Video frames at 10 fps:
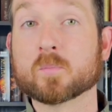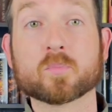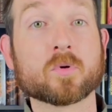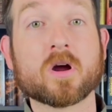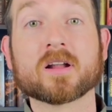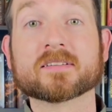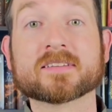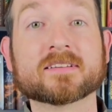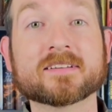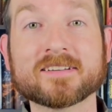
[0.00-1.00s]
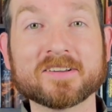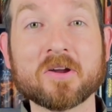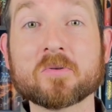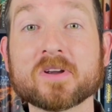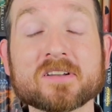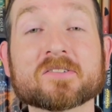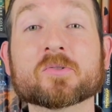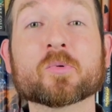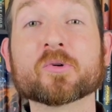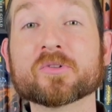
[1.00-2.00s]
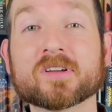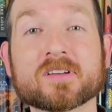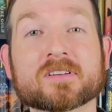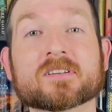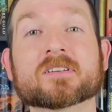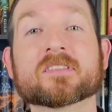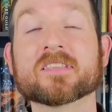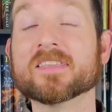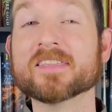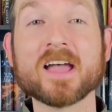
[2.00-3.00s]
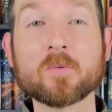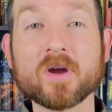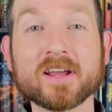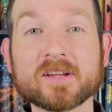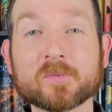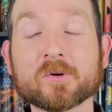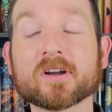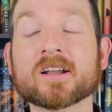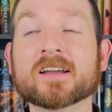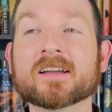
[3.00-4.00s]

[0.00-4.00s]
brought, into the world in that way anymore,